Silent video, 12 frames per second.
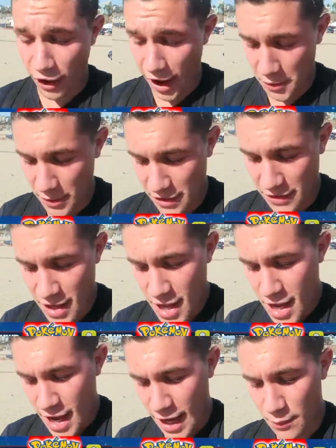fine with.
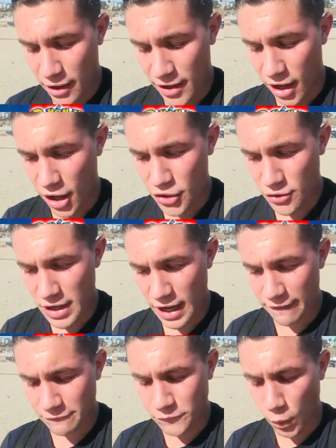And we're at
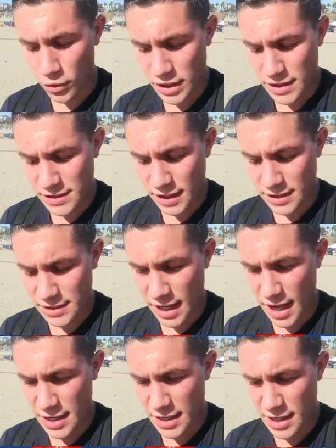146
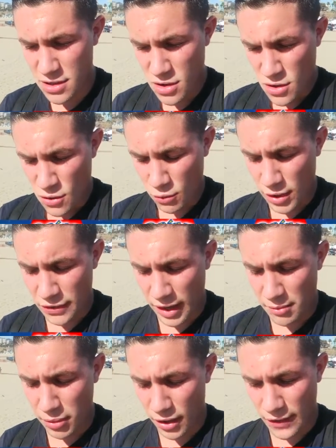candy with
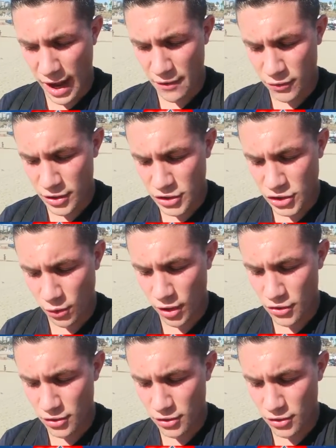an above average, so